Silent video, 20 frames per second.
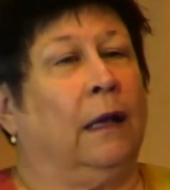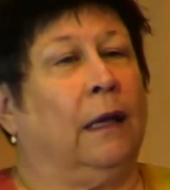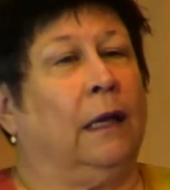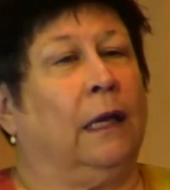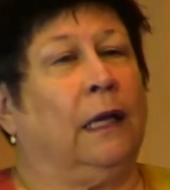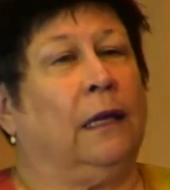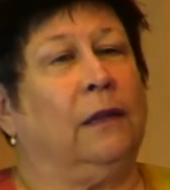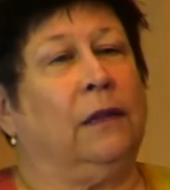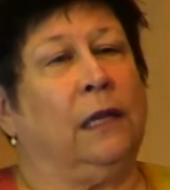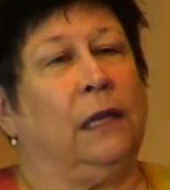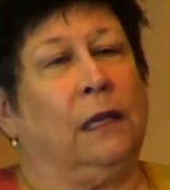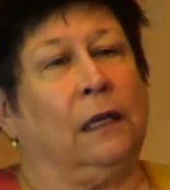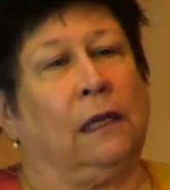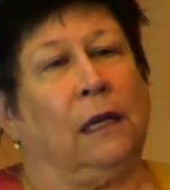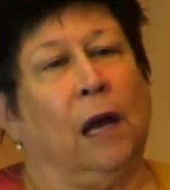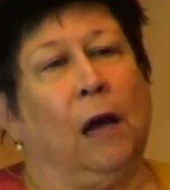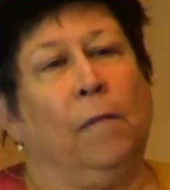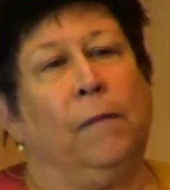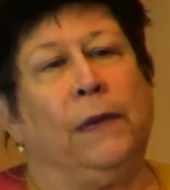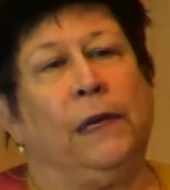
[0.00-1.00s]
in the
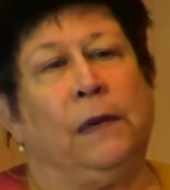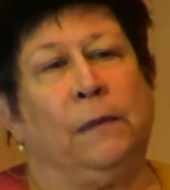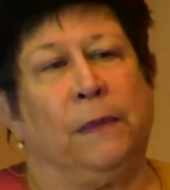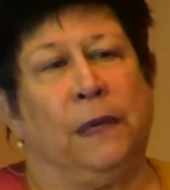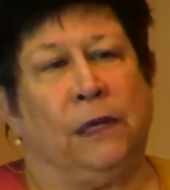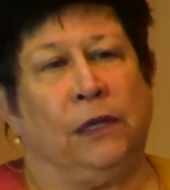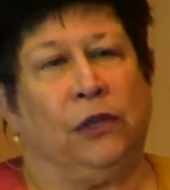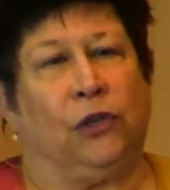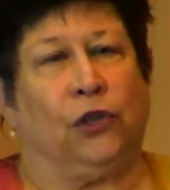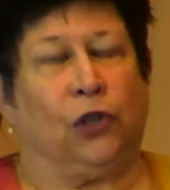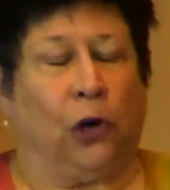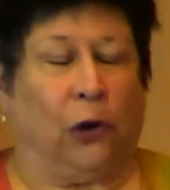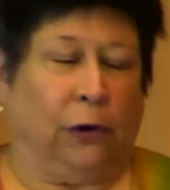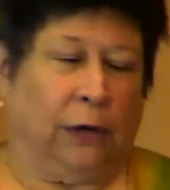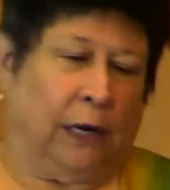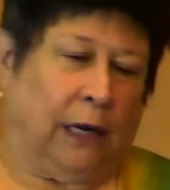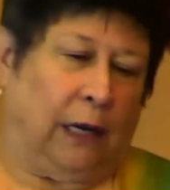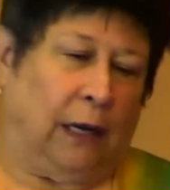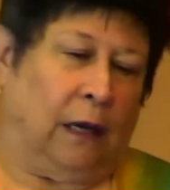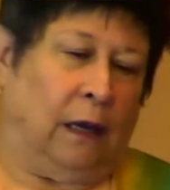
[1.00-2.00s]
accompaniment
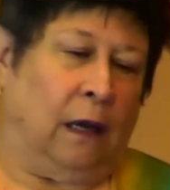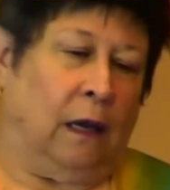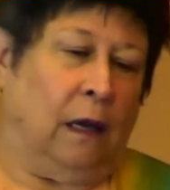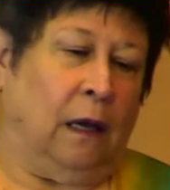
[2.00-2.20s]
journey